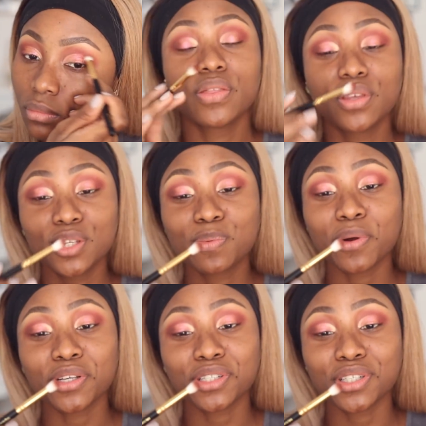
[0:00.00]
These
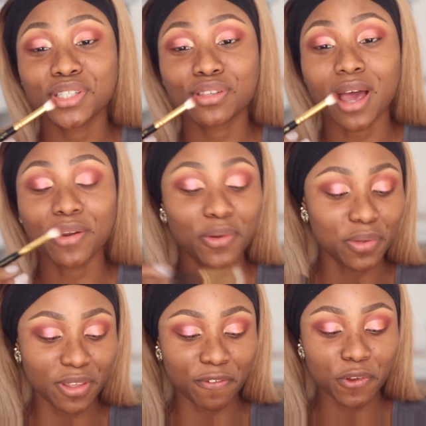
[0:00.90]
brushes, I don't know,
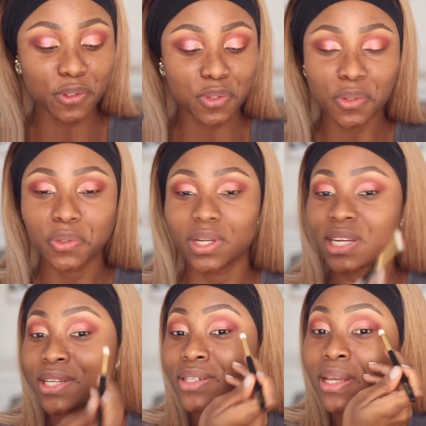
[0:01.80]
they feel so good and
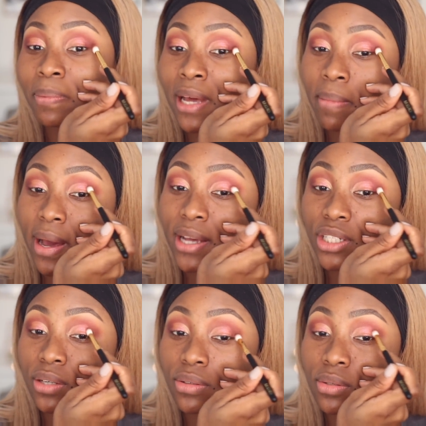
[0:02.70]
they just apply my
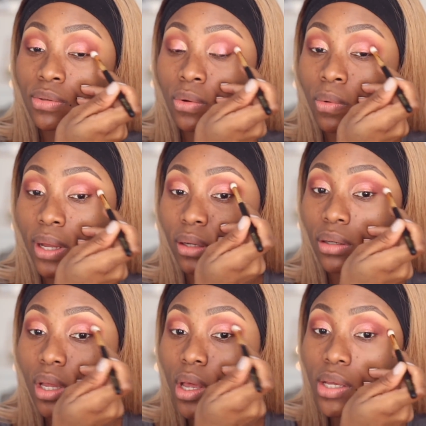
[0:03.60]
eyeshadow so well.
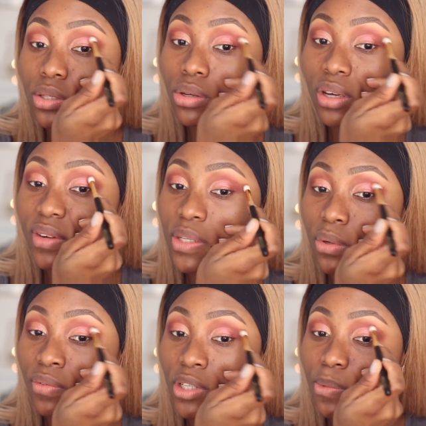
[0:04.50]
Zoeva is
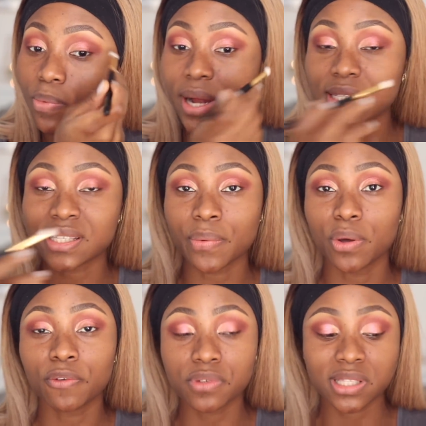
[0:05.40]
one of those brands that we
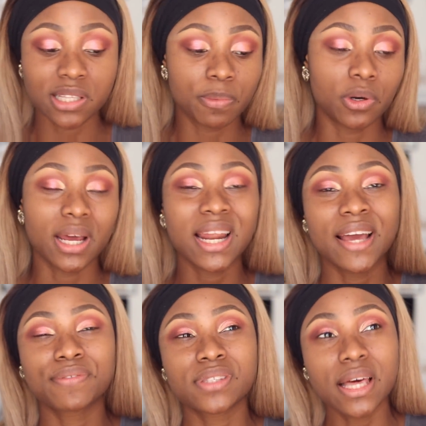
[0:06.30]
often sleep on, and I
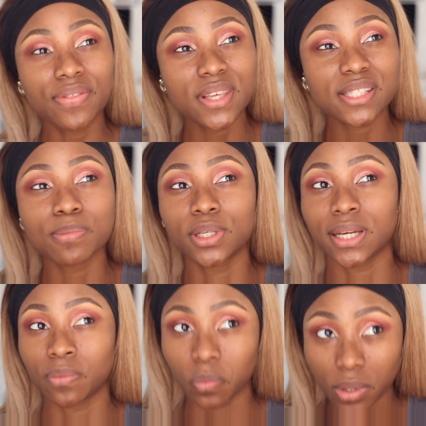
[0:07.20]
have said this more
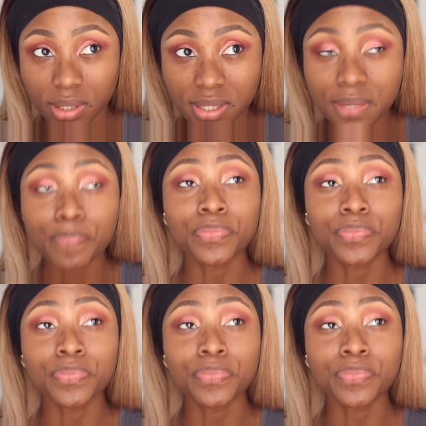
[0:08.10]
than once.